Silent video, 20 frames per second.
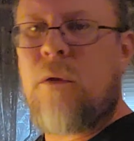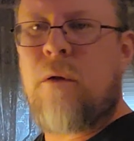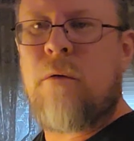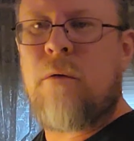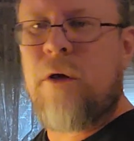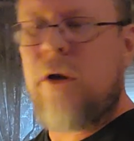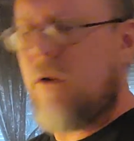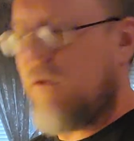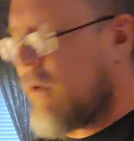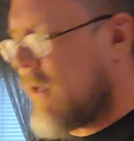
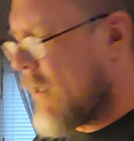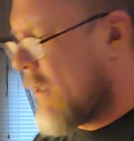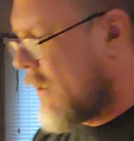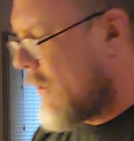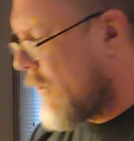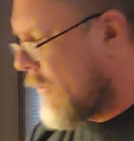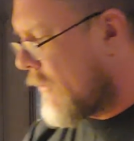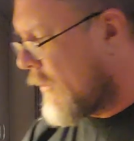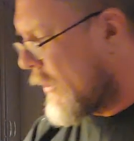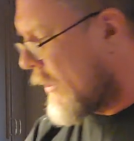you don't gotta
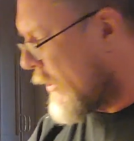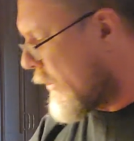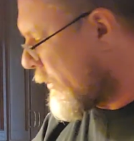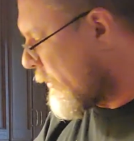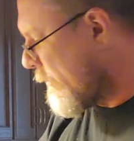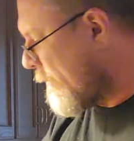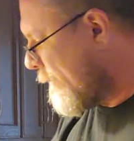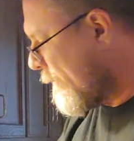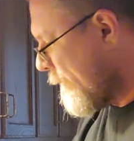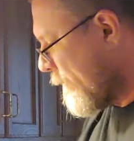do this.
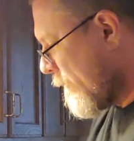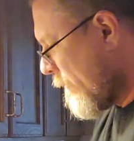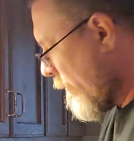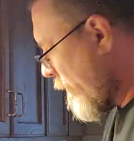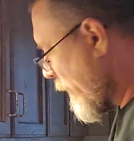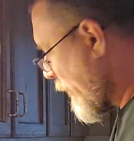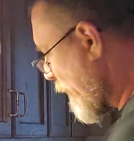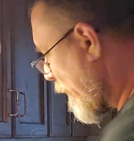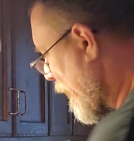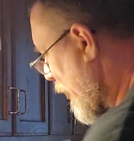
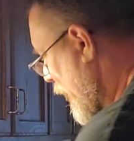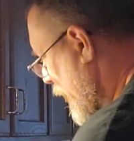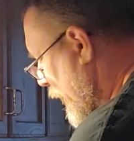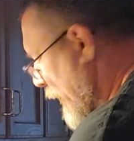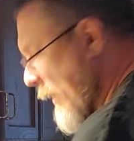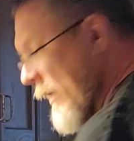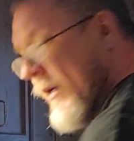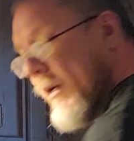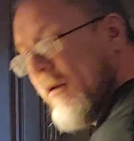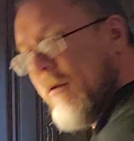
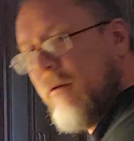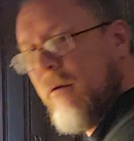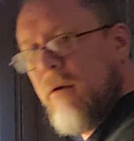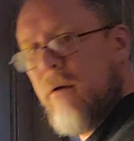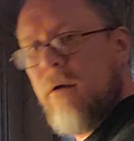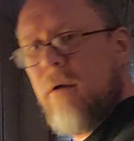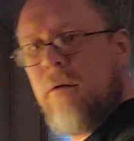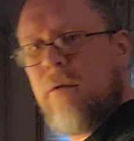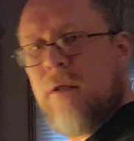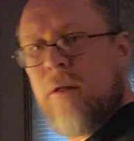Again,
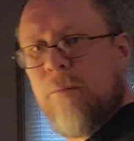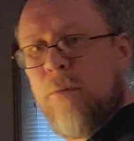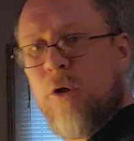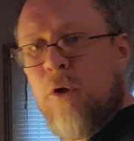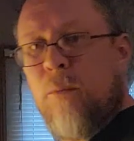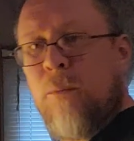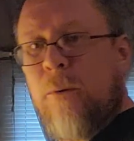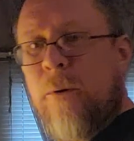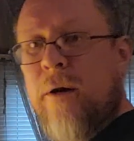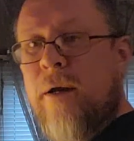the
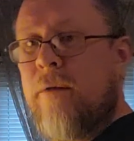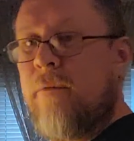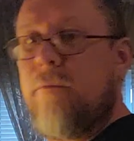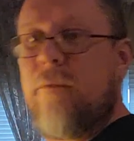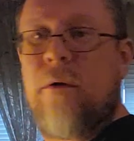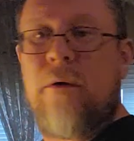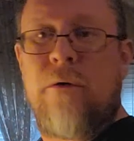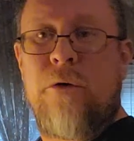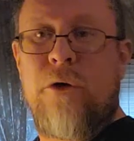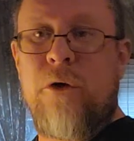blueprint.
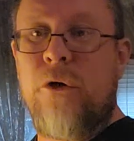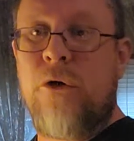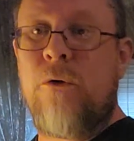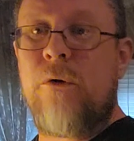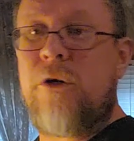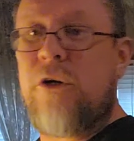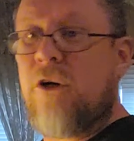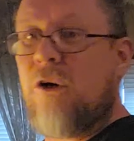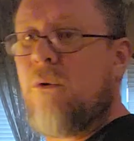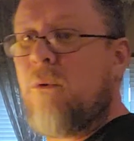You do
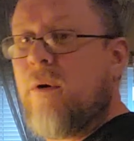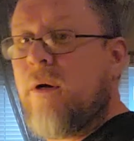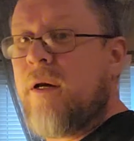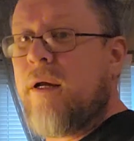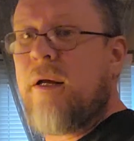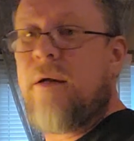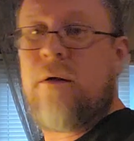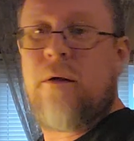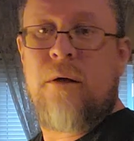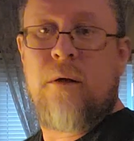it your
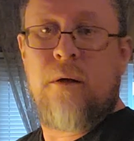way.